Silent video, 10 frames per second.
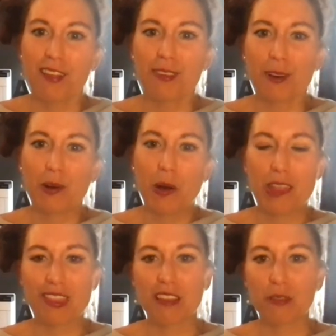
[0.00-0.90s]
So,
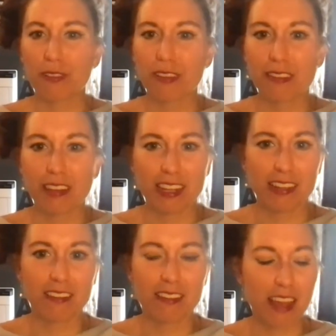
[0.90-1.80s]
thanks for listening
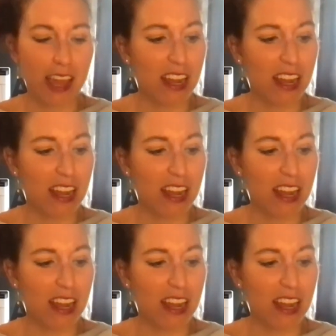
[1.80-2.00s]
in today.